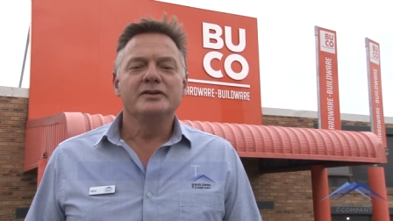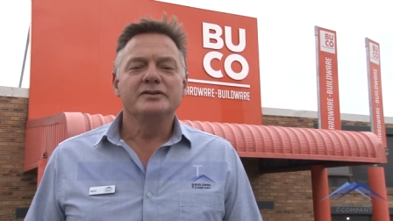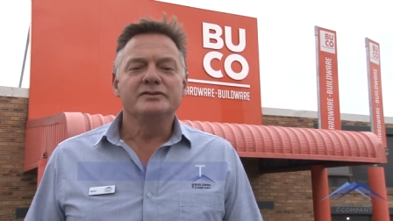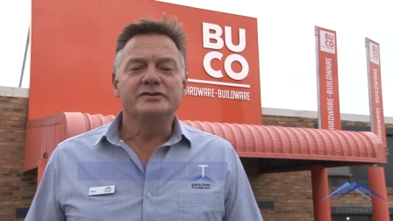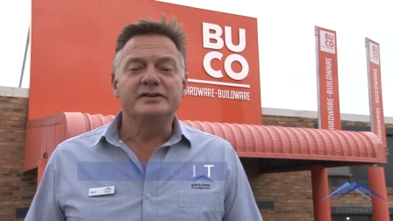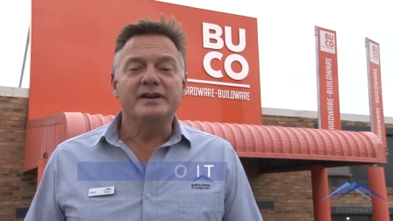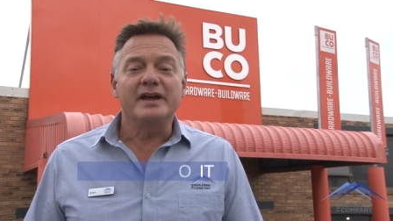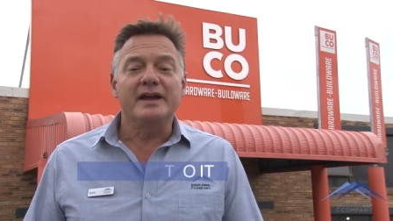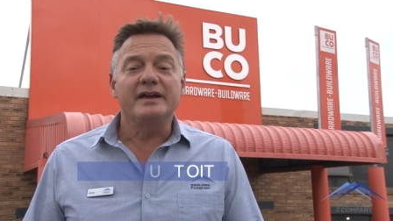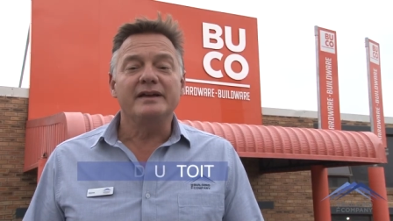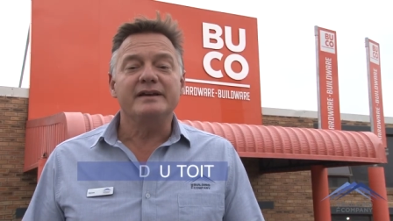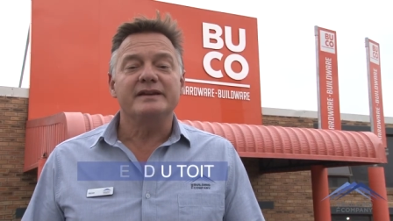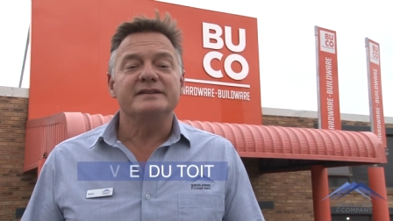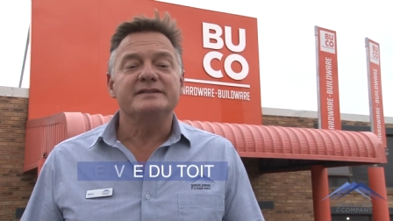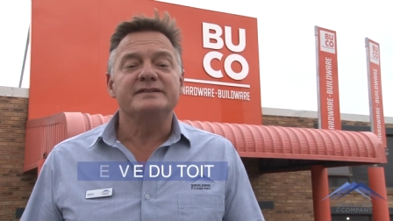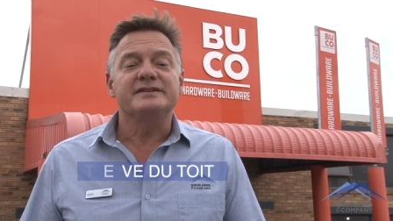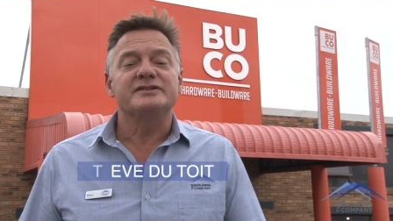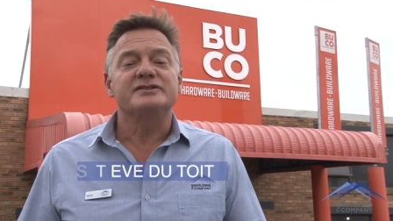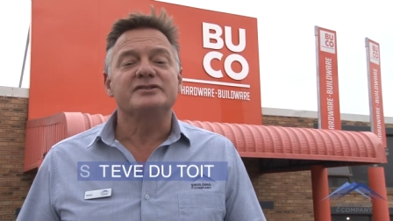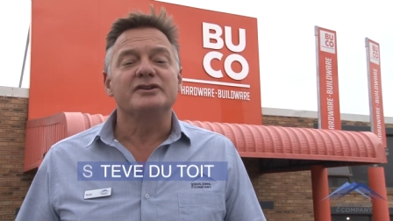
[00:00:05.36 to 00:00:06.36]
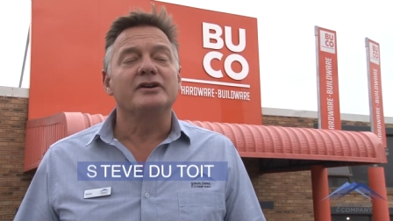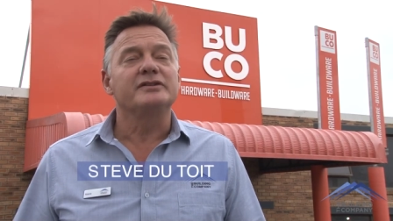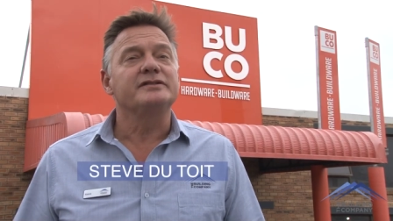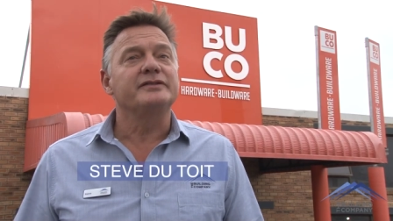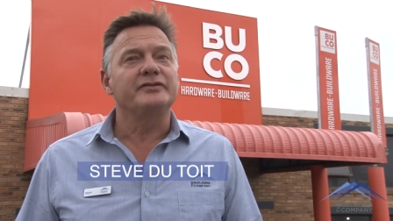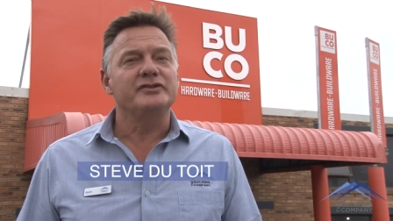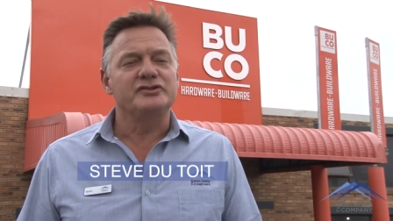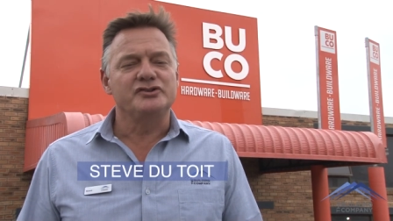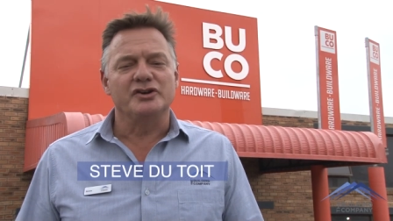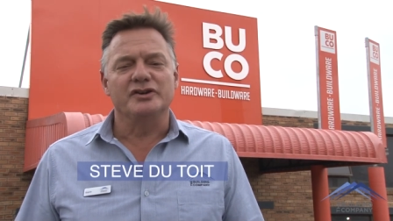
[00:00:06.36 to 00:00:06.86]
Today is the start
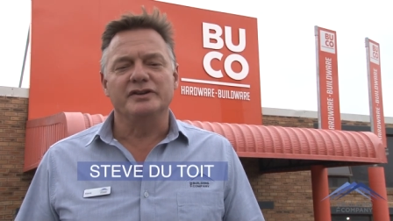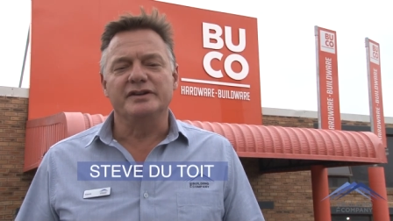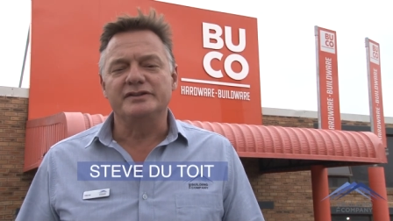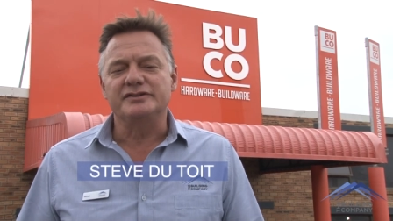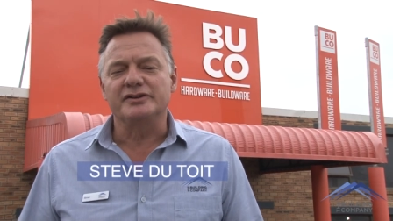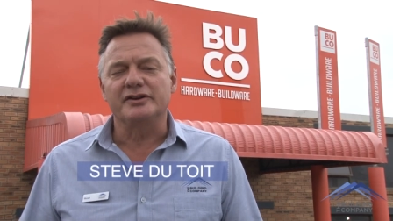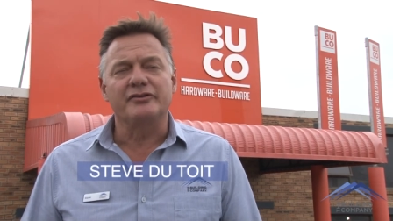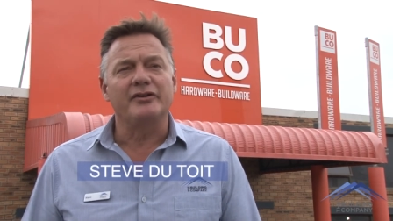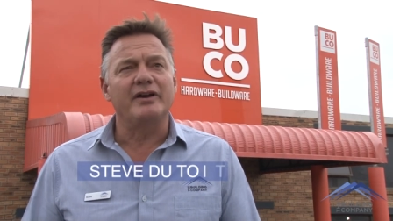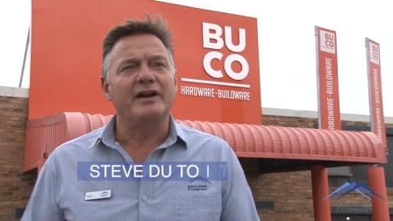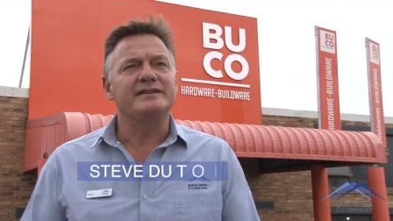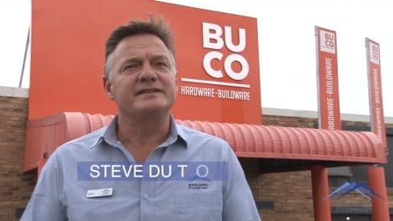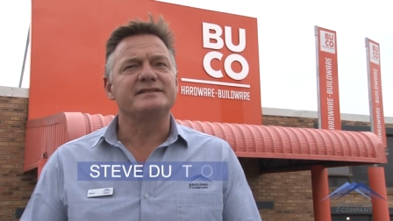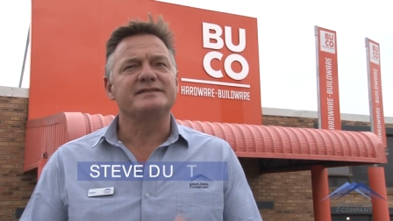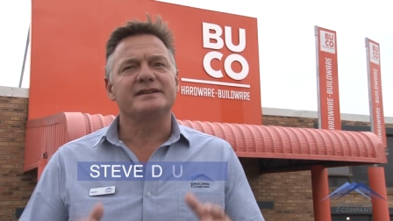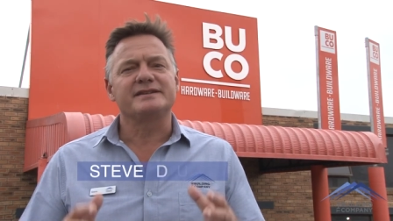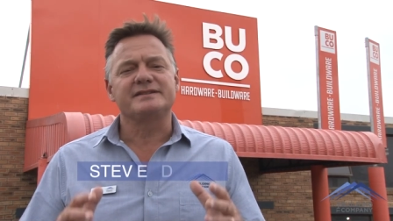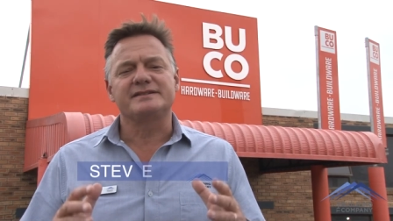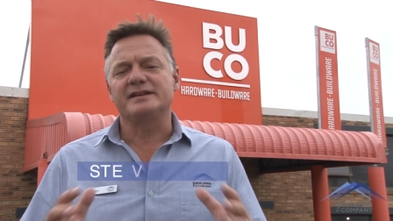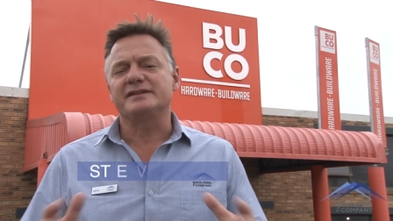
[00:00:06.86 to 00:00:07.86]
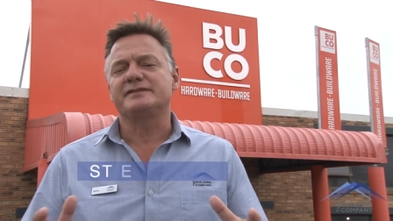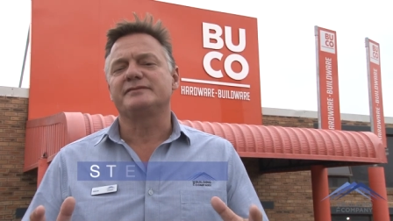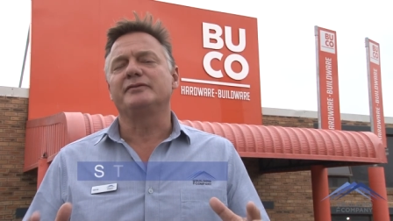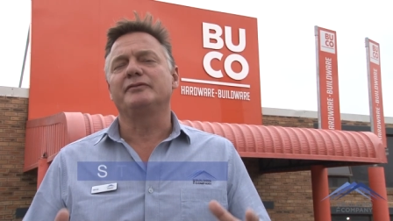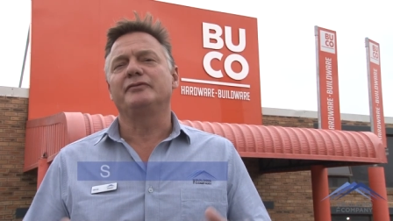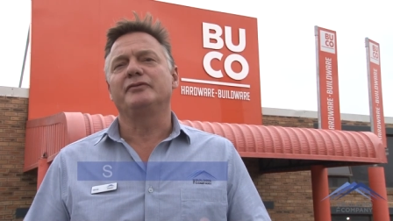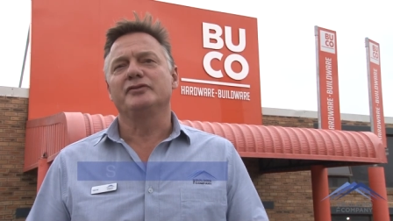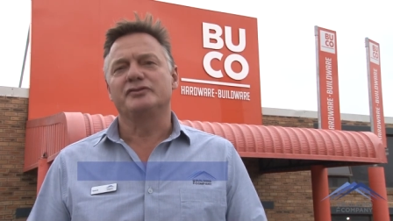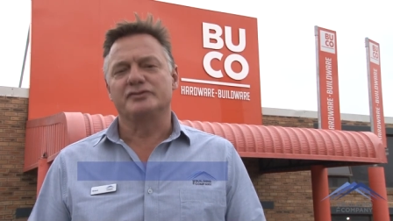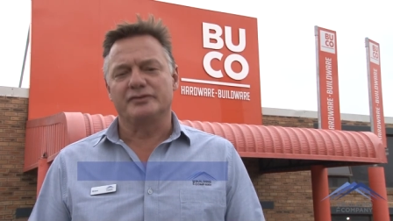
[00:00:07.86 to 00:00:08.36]
of a journey to create a successful
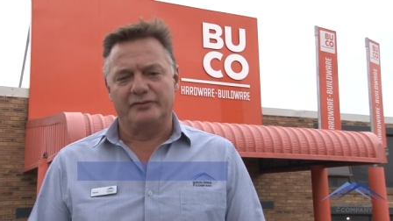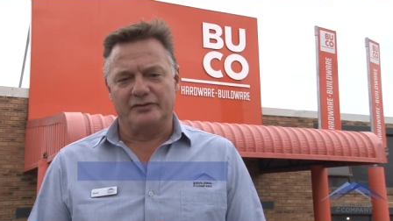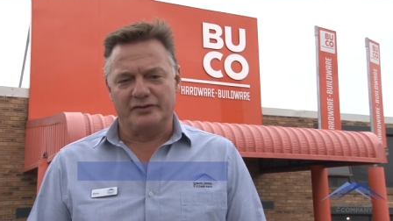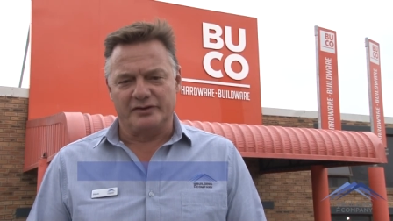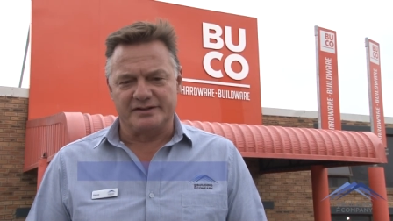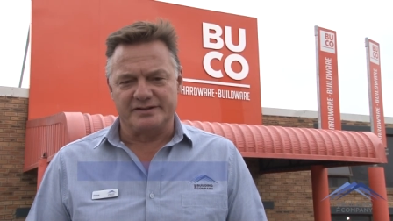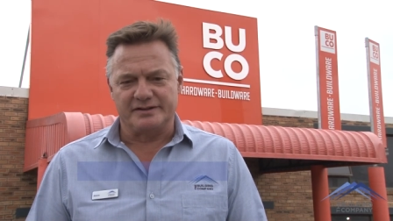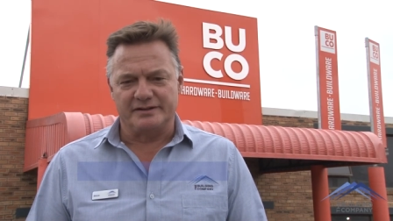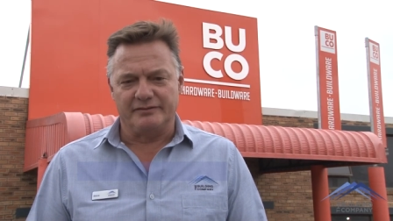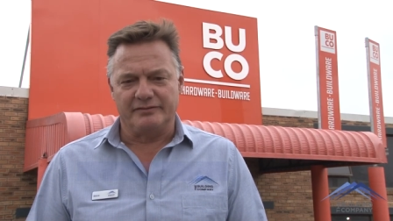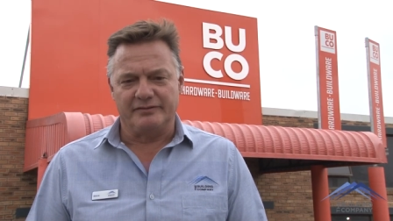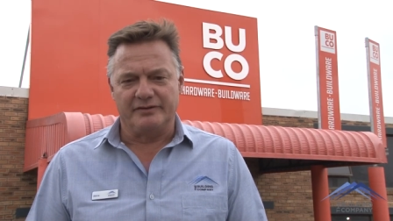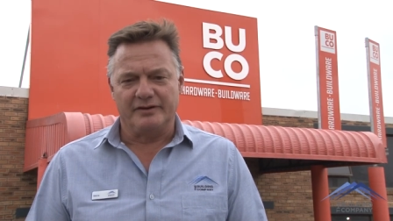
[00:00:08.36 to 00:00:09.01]
future for yourself.